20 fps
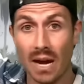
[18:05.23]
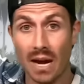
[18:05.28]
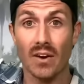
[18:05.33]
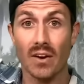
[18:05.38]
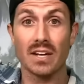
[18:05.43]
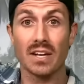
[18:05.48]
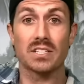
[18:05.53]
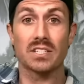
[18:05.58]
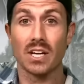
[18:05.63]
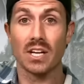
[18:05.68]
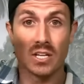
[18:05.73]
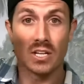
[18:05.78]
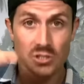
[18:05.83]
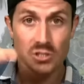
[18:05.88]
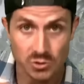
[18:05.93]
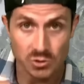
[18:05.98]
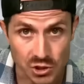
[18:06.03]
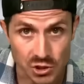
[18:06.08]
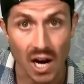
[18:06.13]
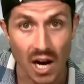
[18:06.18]
parent
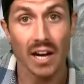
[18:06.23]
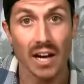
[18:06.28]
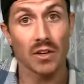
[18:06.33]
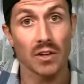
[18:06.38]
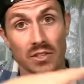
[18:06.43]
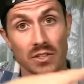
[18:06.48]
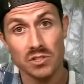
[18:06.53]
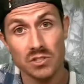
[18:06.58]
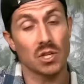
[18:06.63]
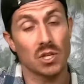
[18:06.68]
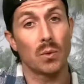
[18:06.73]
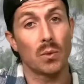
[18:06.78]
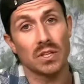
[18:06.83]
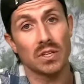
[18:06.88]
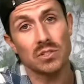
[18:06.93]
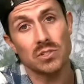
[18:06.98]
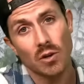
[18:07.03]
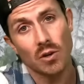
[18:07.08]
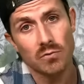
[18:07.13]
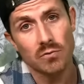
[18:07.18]
to child and so on
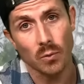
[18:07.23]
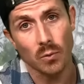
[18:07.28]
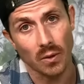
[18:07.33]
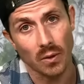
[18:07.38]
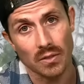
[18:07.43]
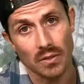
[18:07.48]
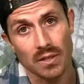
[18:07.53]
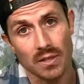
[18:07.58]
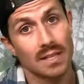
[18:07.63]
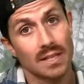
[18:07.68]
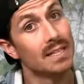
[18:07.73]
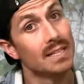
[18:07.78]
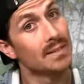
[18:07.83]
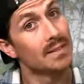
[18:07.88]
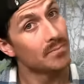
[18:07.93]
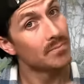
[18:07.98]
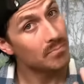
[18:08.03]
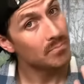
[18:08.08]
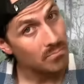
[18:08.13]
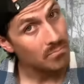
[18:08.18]
and so forth.
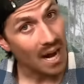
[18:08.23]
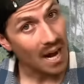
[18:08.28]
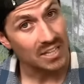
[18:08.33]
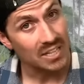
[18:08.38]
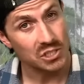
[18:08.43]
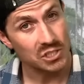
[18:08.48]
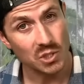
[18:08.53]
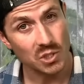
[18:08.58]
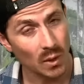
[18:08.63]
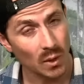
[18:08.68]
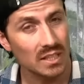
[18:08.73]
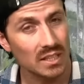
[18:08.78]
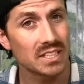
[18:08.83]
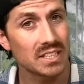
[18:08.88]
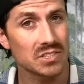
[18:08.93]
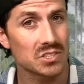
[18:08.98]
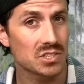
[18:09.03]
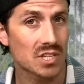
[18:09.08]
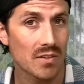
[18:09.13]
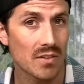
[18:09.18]
But she quickly
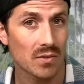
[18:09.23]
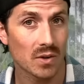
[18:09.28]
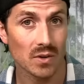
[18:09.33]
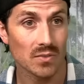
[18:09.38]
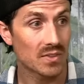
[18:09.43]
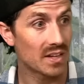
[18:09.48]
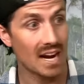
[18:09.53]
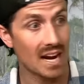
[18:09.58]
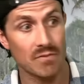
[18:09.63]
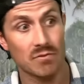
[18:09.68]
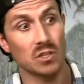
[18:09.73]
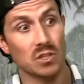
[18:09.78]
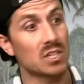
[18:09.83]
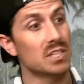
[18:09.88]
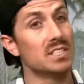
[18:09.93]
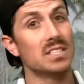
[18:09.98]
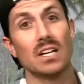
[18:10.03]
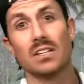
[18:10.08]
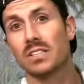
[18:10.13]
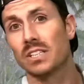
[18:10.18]
discovered that after
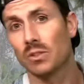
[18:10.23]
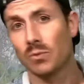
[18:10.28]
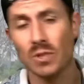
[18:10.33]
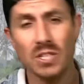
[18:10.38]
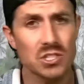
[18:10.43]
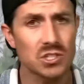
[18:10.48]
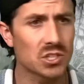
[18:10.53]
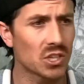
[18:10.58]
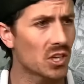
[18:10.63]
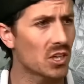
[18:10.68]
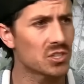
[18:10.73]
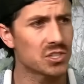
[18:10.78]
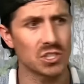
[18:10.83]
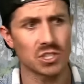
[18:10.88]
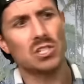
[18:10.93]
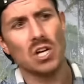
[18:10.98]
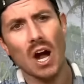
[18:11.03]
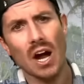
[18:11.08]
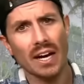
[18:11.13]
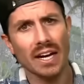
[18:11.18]
conducting research
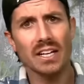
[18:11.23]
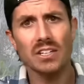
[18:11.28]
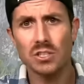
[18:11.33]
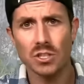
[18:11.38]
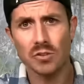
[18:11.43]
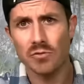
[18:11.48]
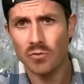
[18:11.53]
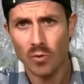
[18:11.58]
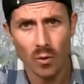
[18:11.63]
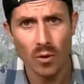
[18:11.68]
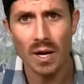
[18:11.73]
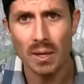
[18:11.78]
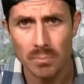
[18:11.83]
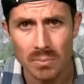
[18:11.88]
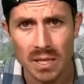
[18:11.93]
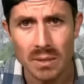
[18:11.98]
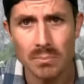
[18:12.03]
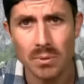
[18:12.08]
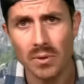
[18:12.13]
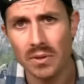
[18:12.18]
and talking to the 4A
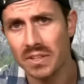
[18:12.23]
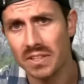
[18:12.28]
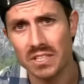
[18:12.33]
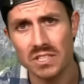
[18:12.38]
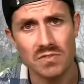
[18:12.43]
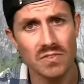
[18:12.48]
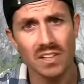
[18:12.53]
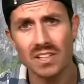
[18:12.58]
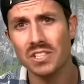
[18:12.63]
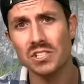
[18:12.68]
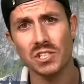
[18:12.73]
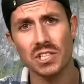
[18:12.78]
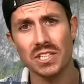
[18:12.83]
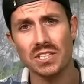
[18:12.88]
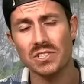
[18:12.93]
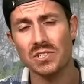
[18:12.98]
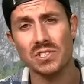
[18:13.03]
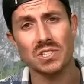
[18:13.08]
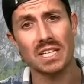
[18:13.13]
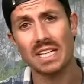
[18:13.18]
people in these
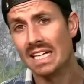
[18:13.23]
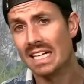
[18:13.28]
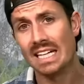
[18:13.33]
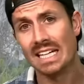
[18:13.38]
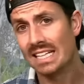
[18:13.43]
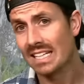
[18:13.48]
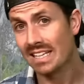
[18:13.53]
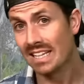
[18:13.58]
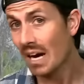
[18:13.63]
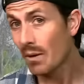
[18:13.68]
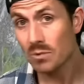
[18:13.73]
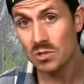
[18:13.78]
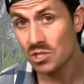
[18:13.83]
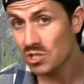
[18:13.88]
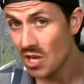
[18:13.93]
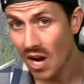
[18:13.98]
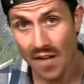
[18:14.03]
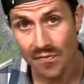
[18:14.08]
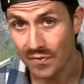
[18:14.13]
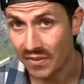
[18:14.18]
villages, that was
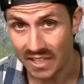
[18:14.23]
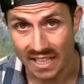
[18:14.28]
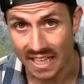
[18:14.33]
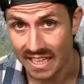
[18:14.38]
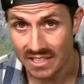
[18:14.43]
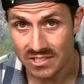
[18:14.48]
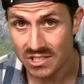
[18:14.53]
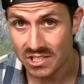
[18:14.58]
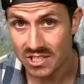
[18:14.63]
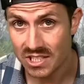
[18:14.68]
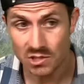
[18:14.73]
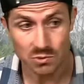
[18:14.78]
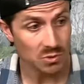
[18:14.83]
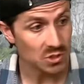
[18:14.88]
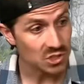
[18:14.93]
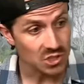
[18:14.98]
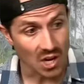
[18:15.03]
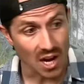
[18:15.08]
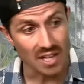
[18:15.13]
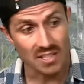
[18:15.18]
not the case. This
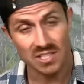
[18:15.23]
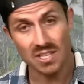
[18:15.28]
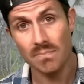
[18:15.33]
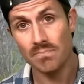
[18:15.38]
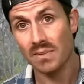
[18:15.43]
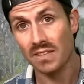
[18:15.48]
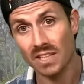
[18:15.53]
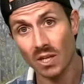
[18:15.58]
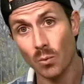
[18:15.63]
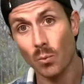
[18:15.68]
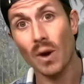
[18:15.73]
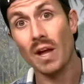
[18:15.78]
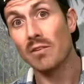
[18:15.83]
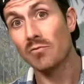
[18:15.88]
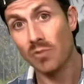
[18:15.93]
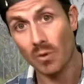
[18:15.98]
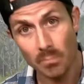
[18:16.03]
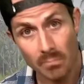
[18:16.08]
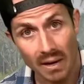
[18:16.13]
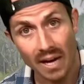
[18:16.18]
was not something that
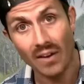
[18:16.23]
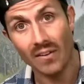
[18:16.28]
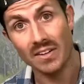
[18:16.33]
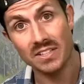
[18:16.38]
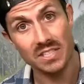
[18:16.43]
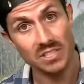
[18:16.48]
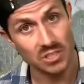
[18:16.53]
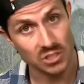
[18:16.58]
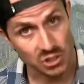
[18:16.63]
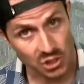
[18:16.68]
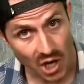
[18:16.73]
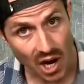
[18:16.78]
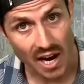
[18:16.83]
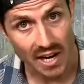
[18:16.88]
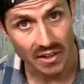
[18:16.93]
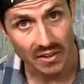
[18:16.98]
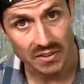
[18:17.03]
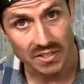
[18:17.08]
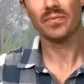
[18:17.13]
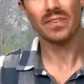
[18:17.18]
went from parent to
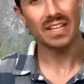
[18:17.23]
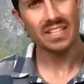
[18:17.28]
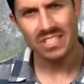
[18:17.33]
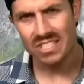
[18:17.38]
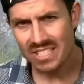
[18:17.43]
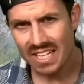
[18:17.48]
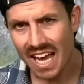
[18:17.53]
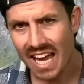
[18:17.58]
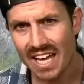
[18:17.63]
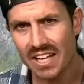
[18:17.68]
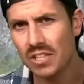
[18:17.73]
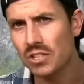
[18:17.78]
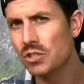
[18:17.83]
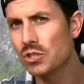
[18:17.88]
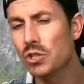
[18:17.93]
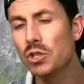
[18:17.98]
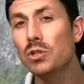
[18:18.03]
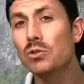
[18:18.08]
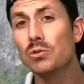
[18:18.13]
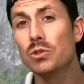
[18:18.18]
child. Instead,
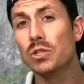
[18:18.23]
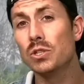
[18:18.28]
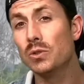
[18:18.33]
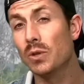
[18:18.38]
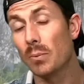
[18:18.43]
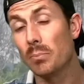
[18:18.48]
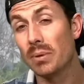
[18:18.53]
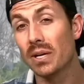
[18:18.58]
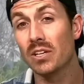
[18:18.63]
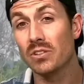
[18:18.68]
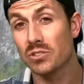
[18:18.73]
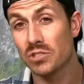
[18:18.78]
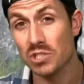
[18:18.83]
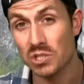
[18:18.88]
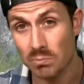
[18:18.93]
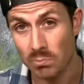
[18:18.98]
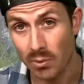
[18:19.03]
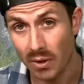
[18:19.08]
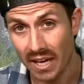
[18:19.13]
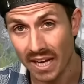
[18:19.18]
Kuru appeared to
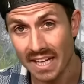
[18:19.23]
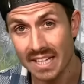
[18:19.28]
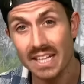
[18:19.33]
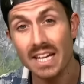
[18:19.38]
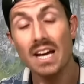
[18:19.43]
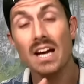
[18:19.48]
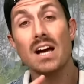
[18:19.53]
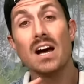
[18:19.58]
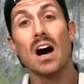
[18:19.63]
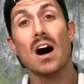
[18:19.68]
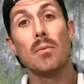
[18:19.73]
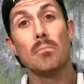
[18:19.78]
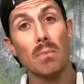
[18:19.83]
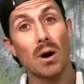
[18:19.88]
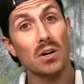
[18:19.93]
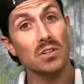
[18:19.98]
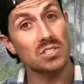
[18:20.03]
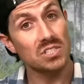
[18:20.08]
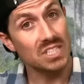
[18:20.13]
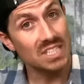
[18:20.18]
spread
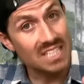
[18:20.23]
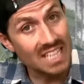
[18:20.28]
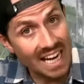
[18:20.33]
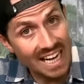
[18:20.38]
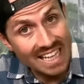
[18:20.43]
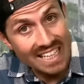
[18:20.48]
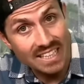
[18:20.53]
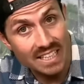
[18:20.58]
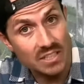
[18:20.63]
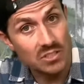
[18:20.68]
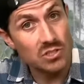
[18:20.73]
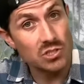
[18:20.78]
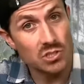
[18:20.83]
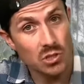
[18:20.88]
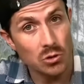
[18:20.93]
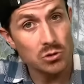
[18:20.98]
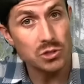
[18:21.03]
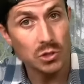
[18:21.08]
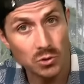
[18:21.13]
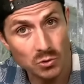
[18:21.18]
amongst tight-knit
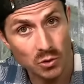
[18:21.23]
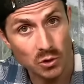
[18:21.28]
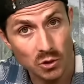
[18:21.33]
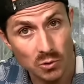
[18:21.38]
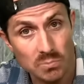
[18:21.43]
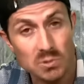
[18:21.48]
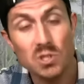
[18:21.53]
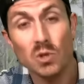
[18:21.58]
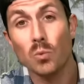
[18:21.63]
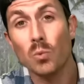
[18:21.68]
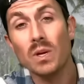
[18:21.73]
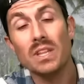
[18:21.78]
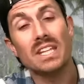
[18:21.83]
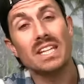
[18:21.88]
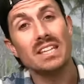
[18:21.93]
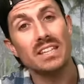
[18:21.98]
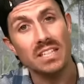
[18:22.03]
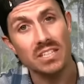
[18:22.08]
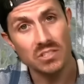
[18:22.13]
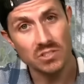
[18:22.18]
social groups
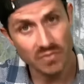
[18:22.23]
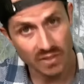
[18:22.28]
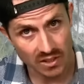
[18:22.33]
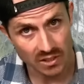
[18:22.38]
within these